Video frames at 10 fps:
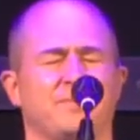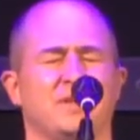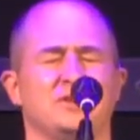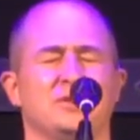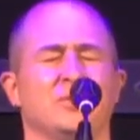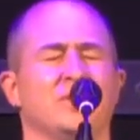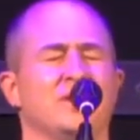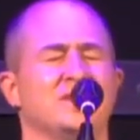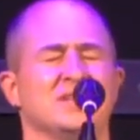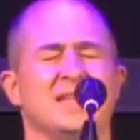that your
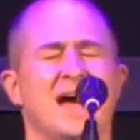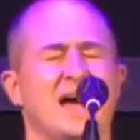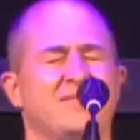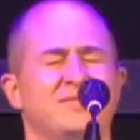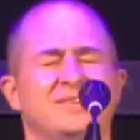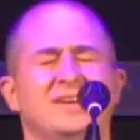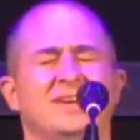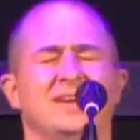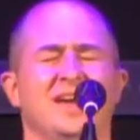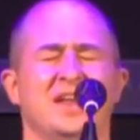word is alive.
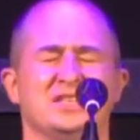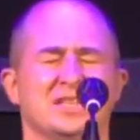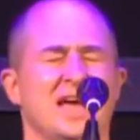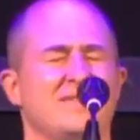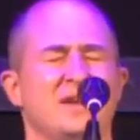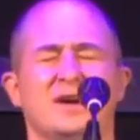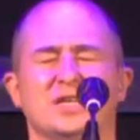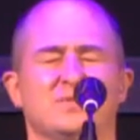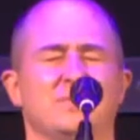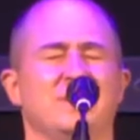And it's alive in
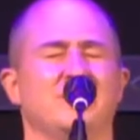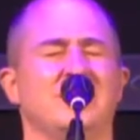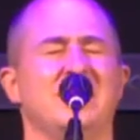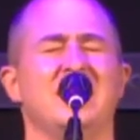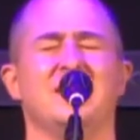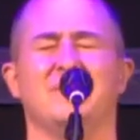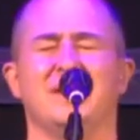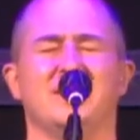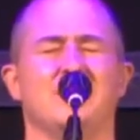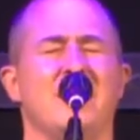us when we read it and we
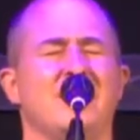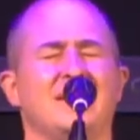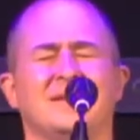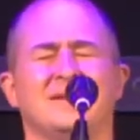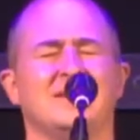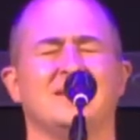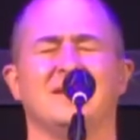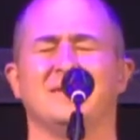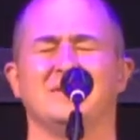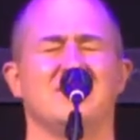hear about it,
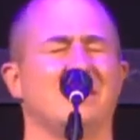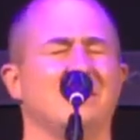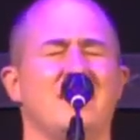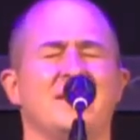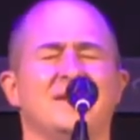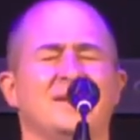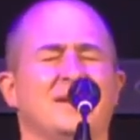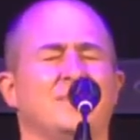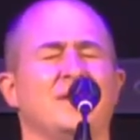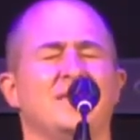we talk about it. And
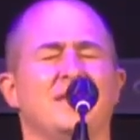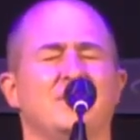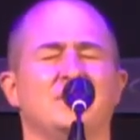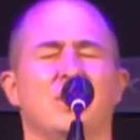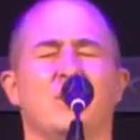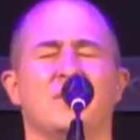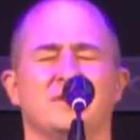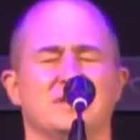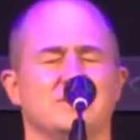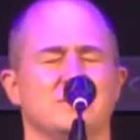I pray that it would go with
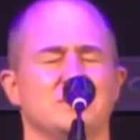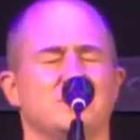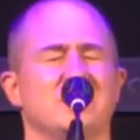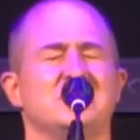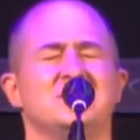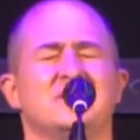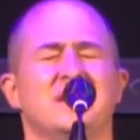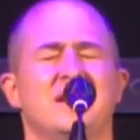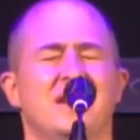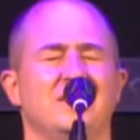us from this place,
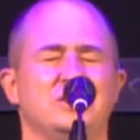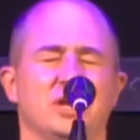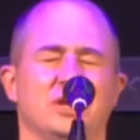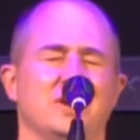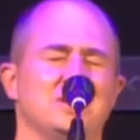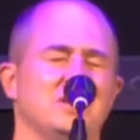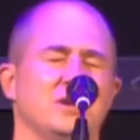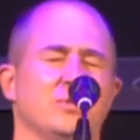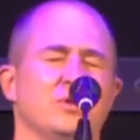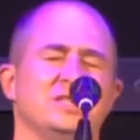that your grace and
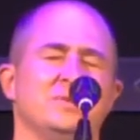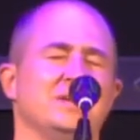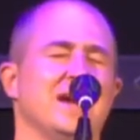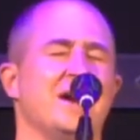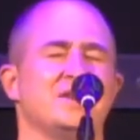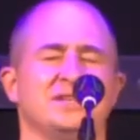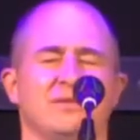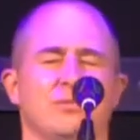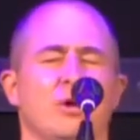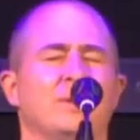your mercy would guide us
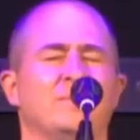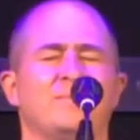every moment